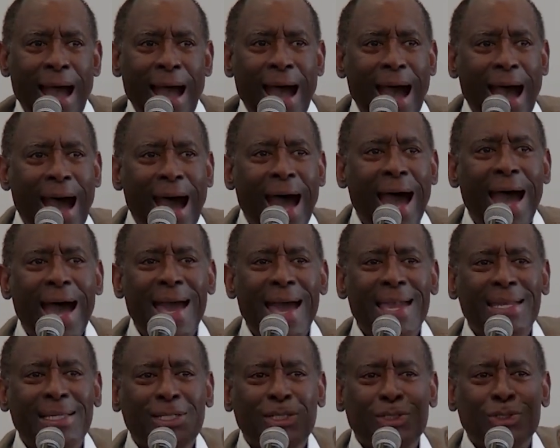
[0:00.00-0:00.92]

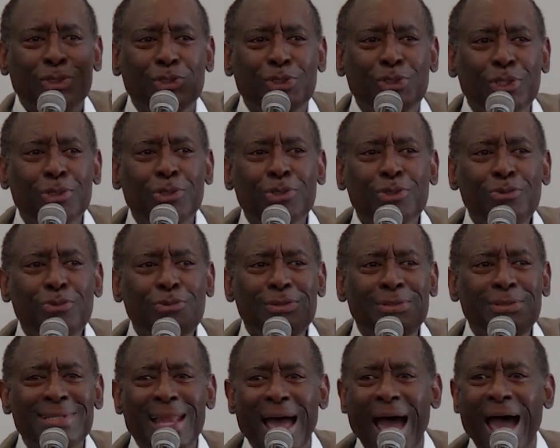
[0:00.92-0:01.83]
I do
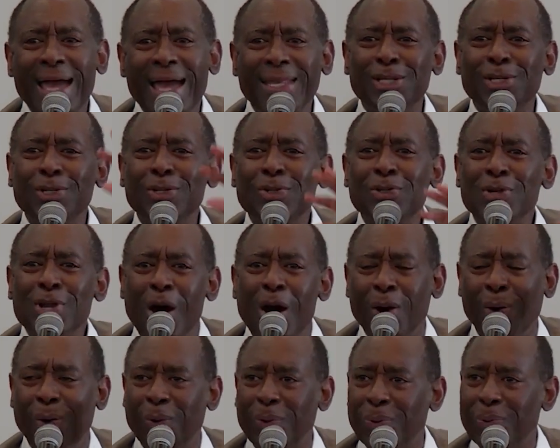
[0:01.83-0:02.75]
not
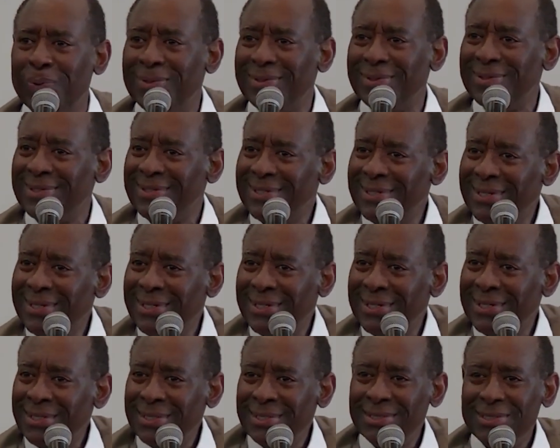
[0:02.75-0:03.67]
know
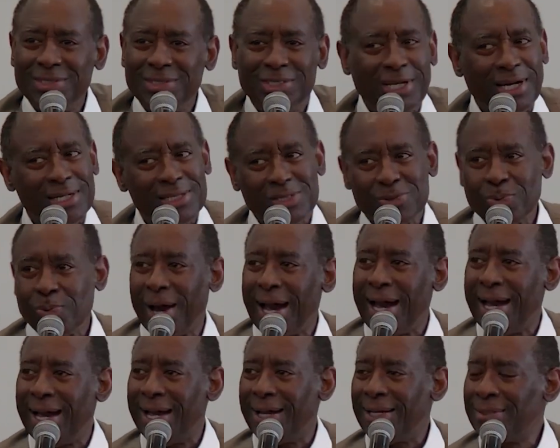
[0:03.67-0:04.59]
just why
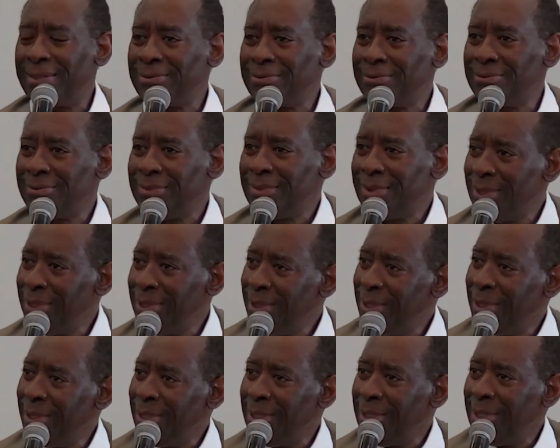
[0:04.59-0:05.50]

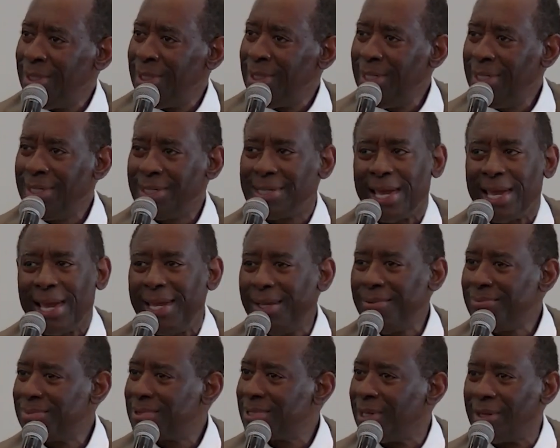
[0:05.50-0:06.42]
he came
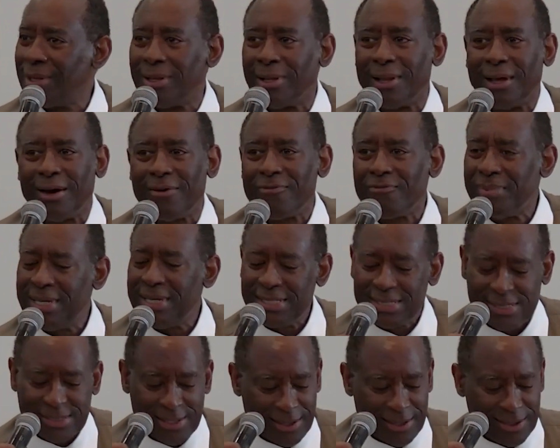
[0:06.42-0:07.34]
to love me
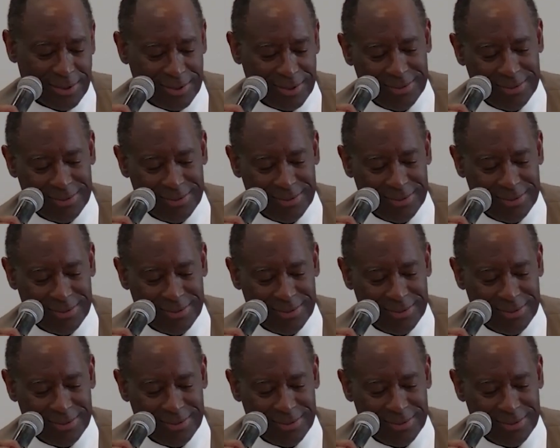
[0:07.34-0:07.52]
so.